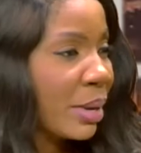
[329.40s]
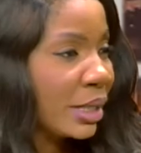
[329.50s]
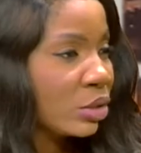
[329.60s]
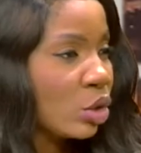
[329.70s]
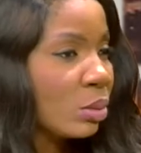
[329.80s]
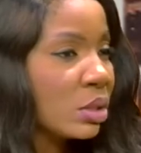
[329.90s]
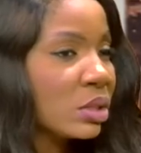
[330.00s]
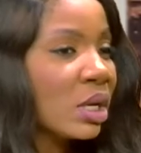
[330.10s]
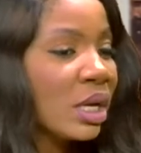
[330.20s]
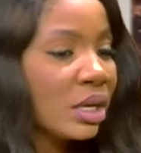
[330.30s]
bad comments.
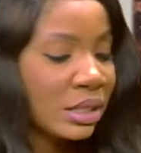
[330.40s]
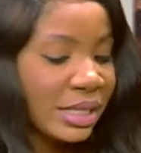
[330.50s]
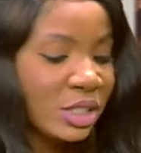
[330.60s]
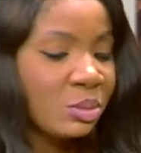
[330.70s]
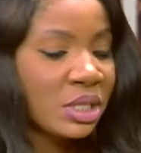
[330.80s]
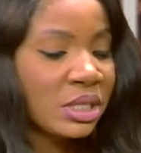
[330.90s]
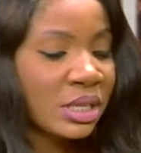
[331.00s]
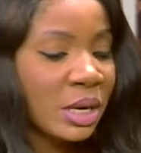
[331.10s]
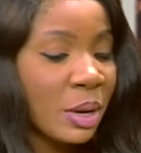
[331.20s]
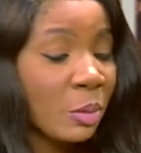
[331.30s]
There's been this
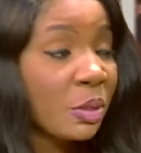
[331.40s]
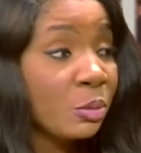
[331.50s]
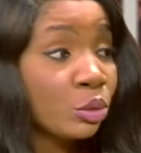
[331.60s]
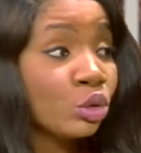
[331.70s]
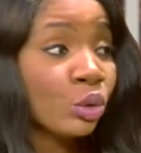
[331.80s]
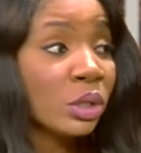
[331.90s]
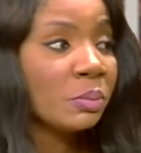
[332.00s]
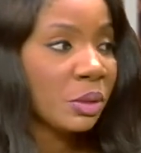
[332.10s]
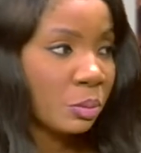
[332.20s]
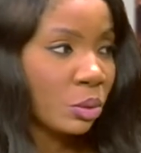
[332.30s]
thing about people trolling
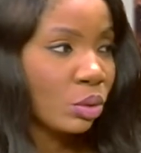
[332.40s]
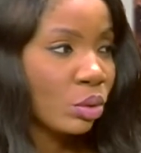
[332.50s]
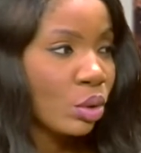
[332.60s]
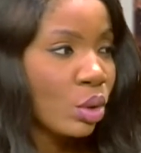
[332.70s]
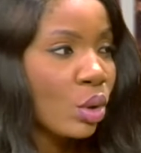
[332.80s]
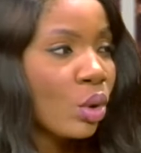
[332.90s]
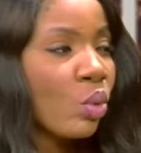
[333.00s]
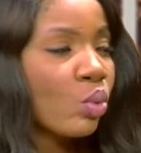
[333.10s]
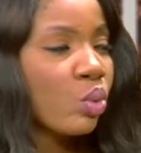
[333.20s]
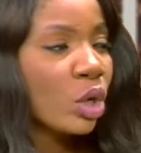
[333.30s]
people. Mm.
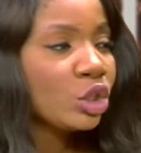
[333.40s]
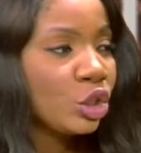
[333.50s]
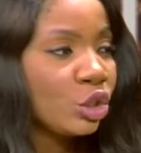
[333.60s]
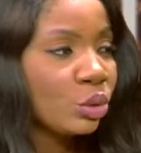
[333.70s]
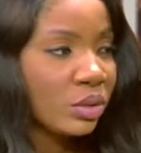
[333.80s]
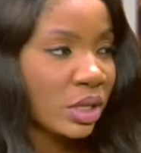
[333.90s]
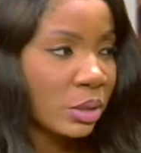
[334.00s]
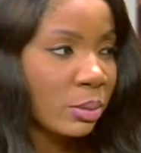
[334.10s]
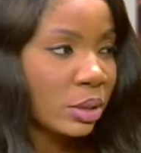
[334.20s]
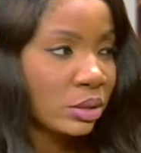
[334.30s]
What do you think
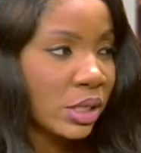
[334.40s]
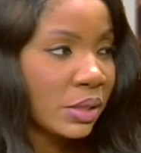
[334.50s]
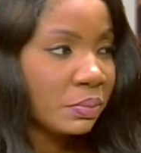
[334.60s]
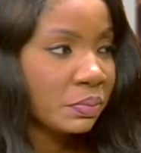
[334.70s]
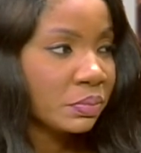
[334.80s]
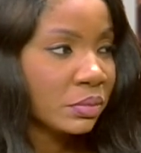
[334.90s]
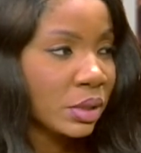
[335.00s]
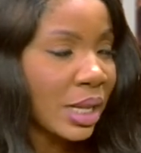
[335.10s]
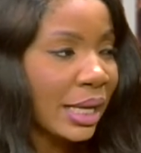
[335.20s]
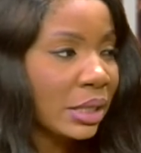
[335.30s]
about it?
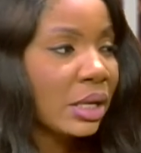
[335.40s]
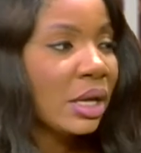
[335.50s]
Like, mm.